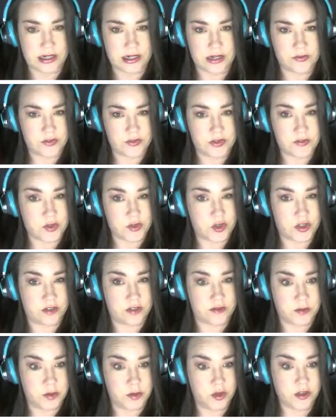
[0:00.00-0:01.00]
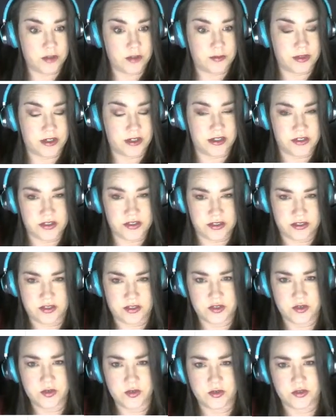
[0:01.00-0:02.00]
I've never heard of a mocha pot, so
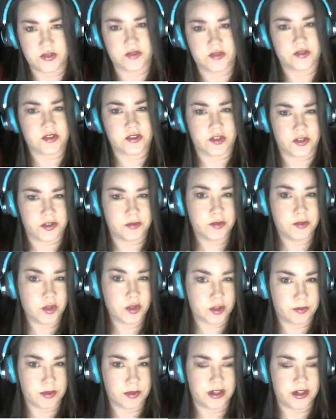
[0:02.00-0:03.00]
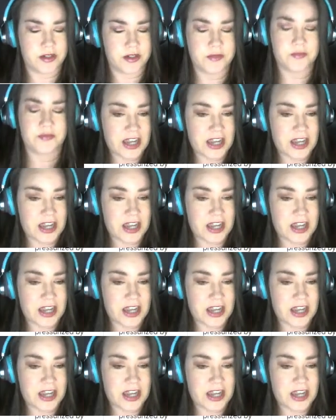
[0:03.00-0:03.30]
that's cool. So it's called a mocha pot.